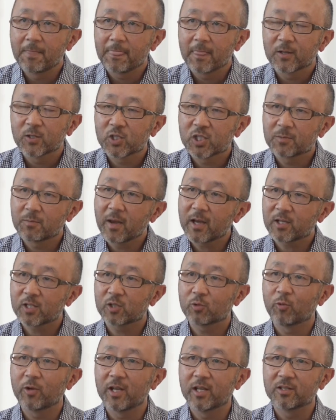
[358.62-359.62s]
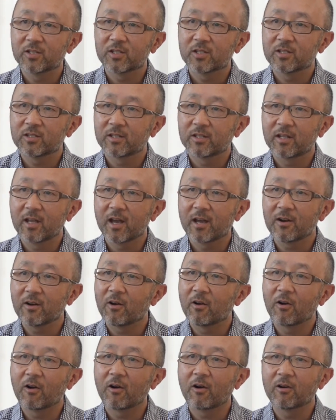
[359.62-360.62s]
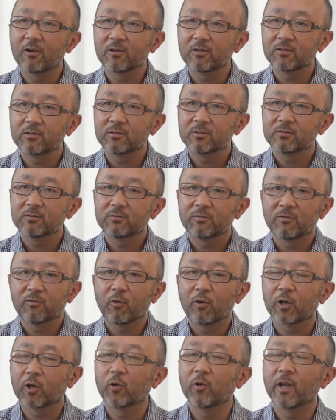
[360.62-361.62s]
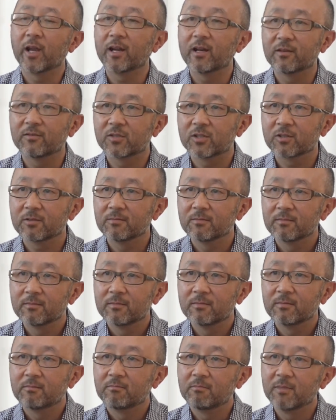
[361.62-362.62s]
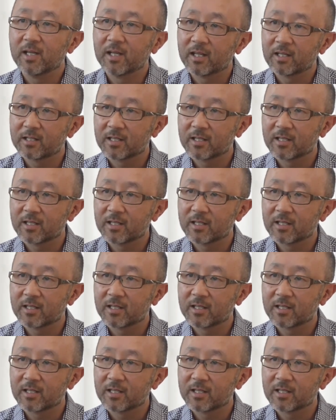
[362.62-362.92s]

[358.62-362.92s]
spec suites that are for creatives, meaning